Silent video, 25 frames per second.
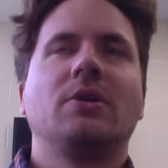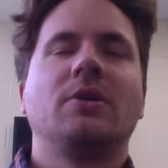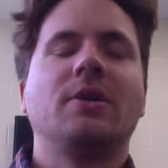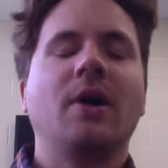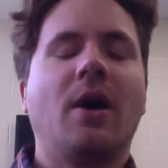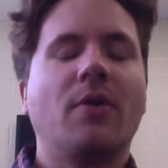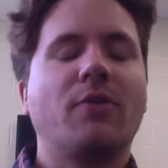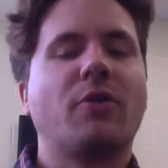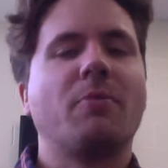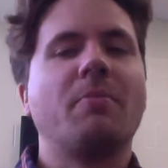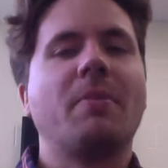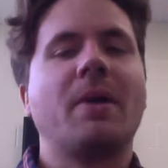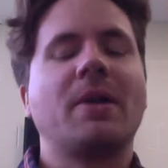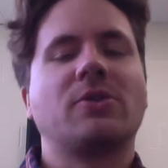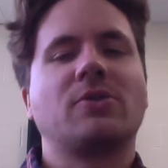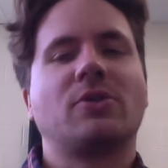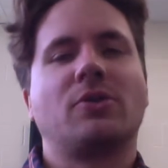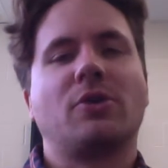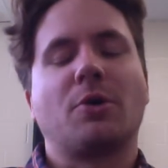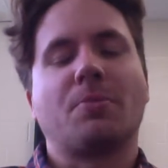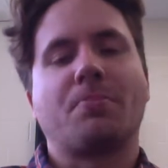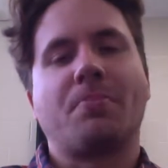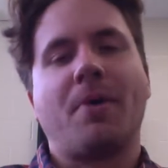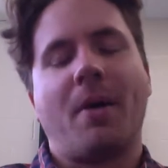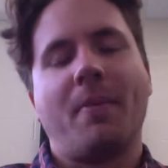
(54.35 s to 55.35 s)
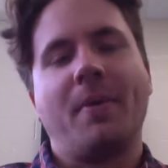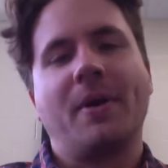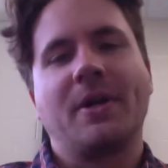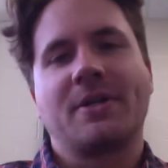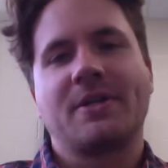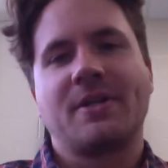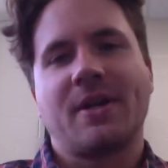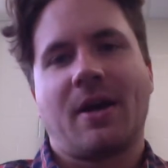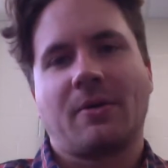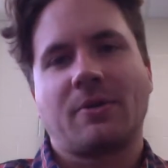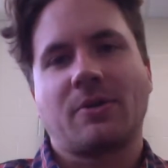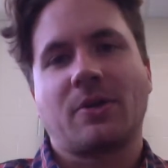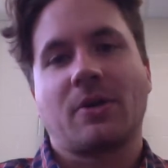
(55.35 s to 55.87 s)
governmental or public
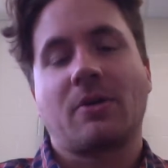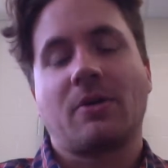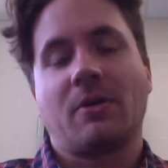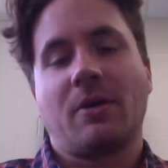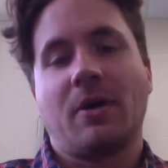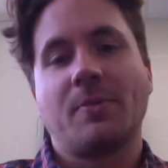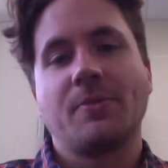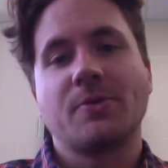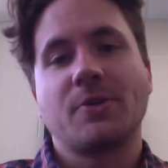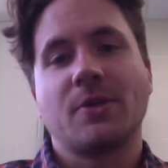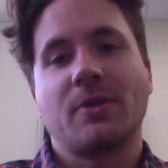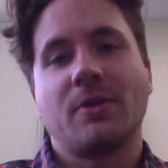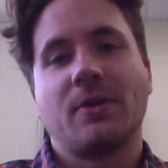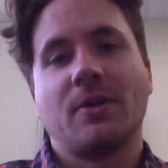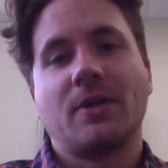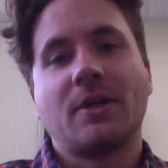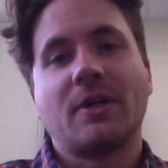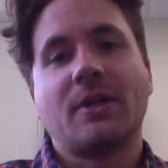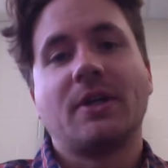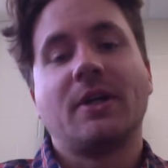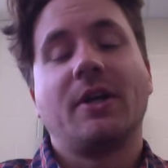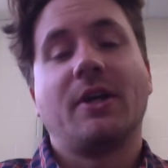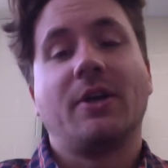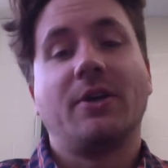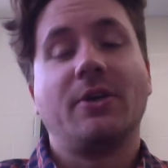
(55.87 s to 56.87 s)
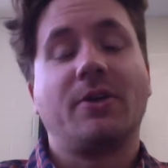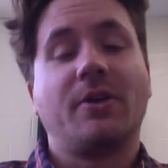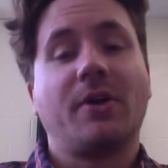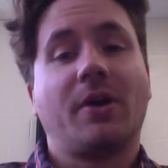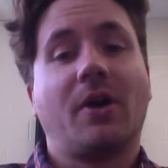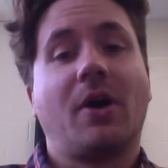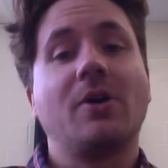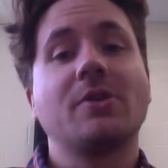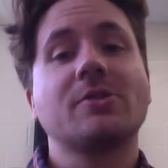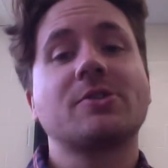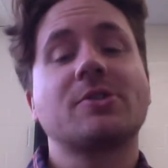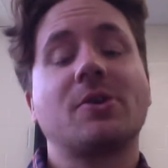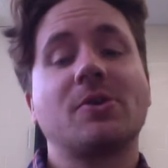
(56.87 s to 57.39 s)
sector corruption. You know, you could
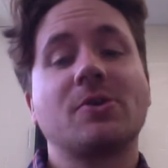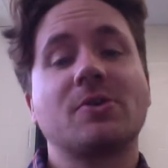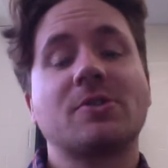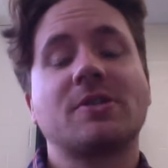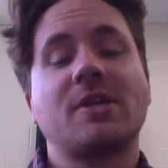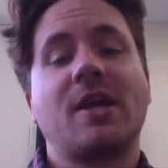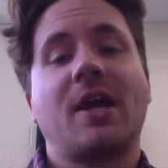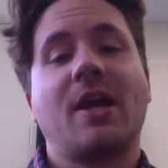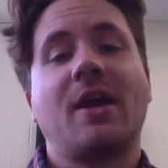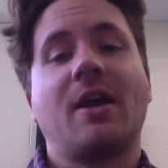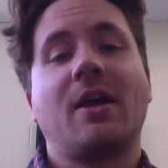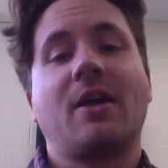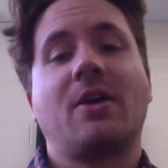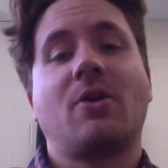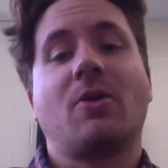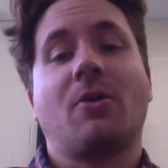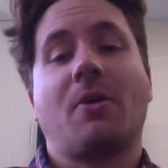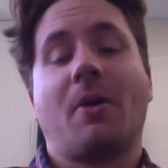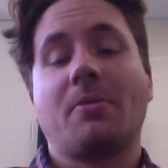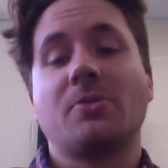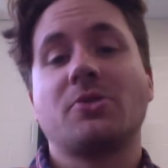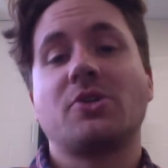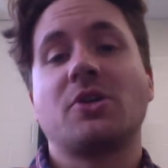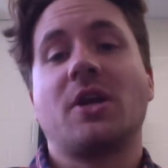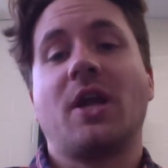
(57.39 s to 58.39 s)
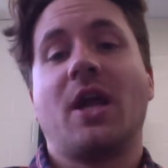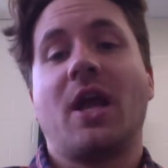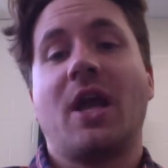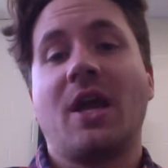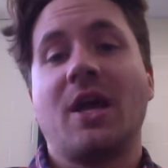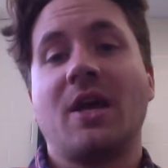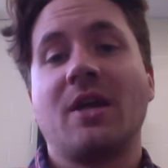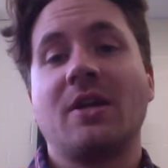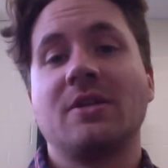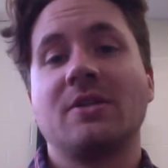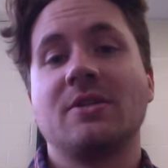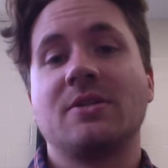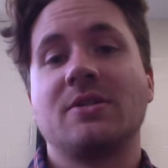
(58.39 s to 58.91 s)
also say corruption
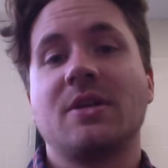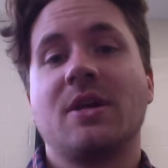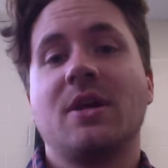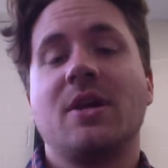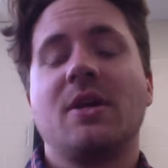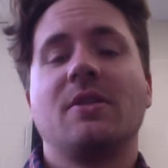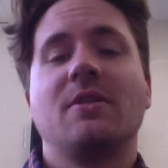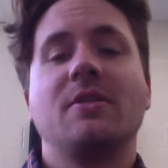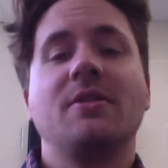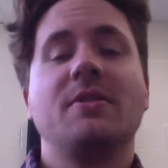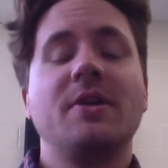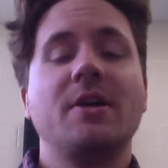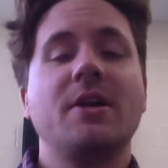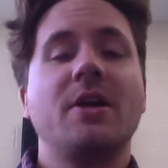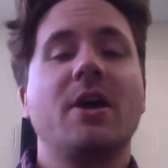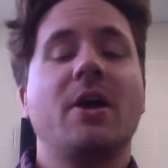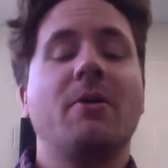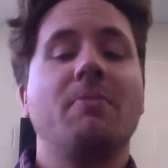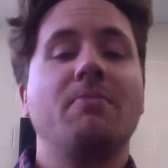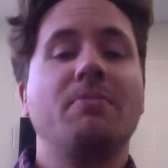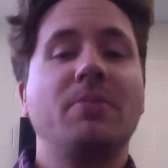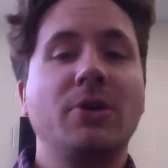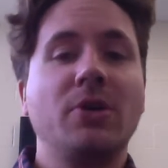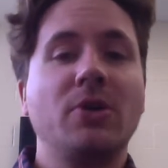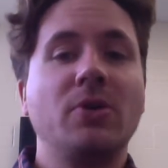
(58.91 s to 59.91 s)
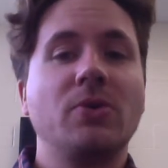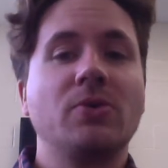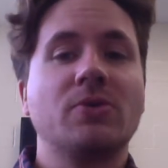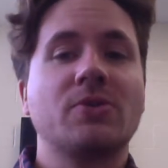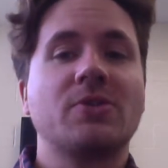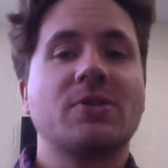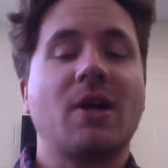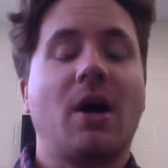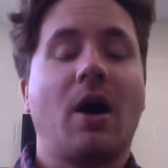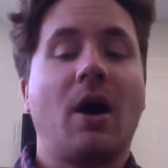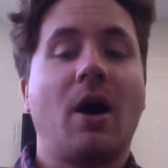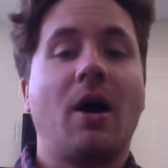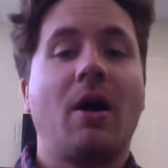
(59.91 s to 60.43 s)
is the
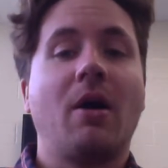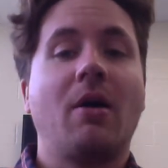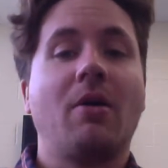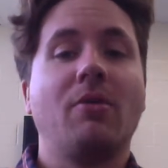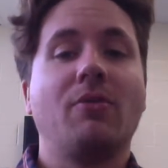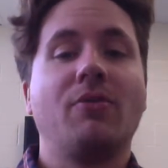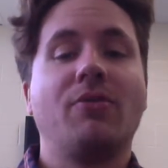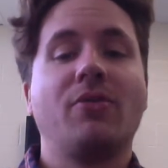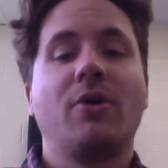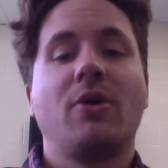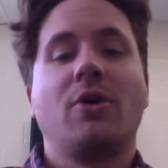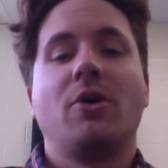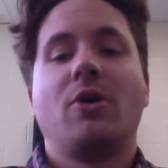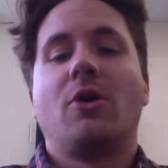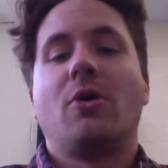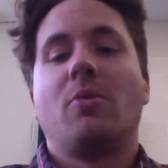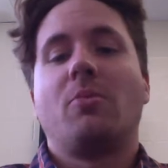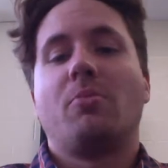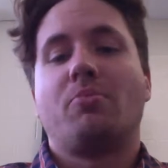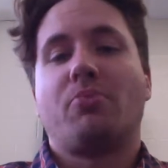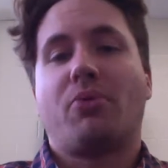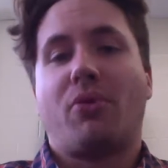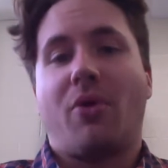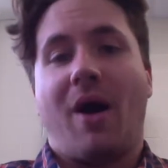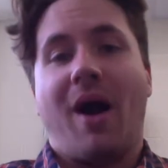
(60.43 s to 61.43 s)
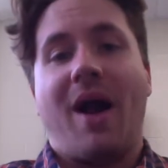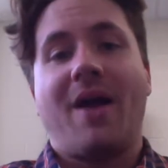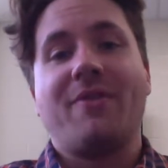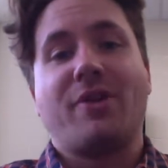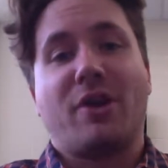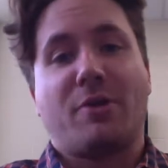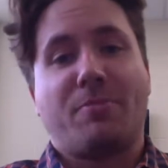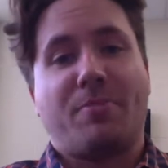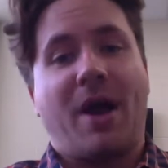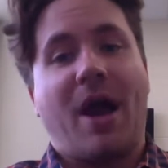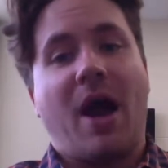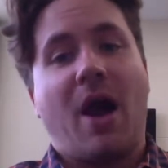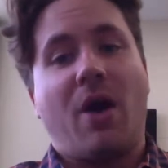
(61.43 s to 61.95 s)
abuse of
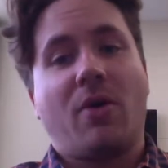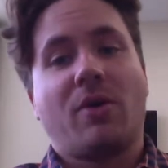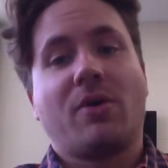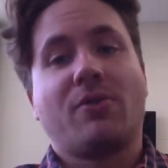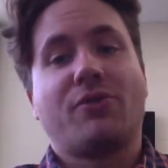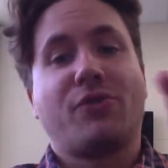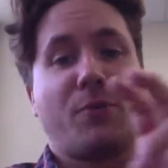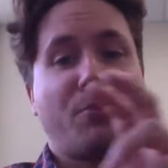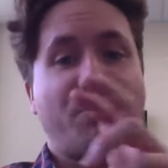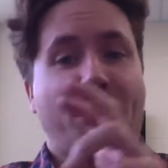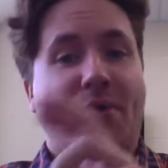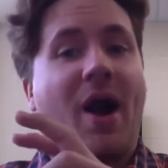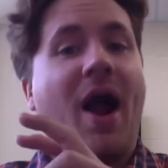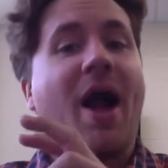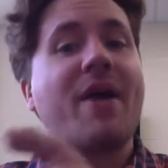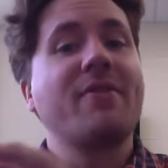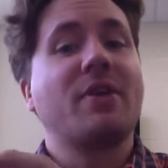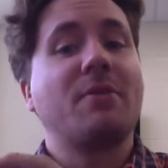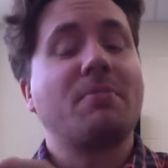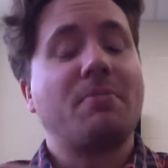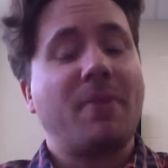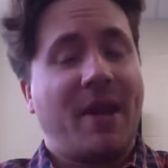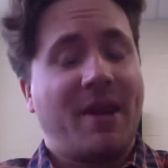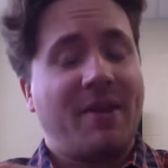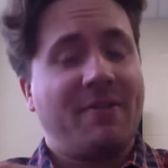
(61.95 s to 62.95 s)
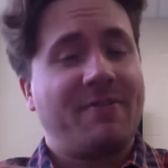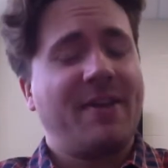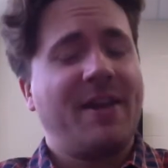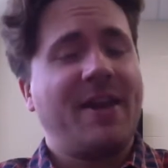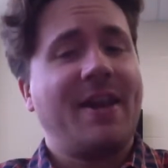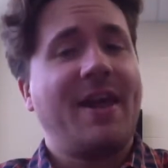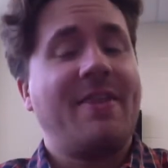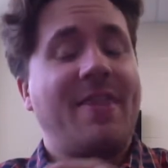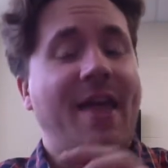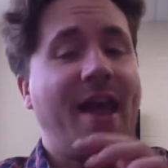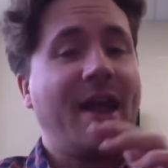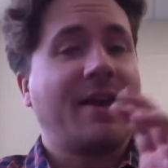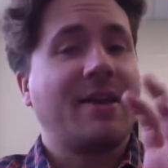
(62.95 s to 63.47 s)
private power for private benefit,
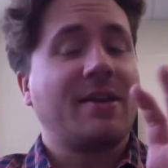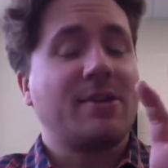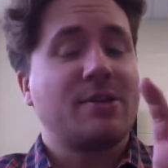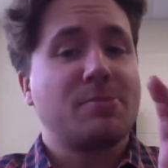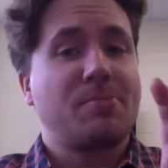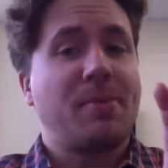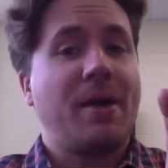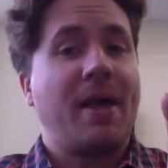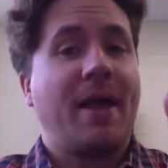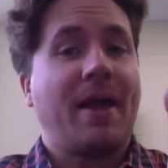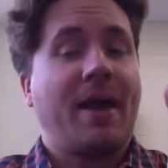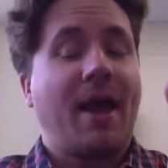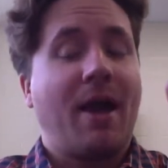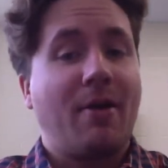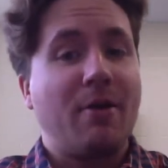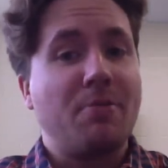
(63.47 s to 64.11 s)
and that could explain like how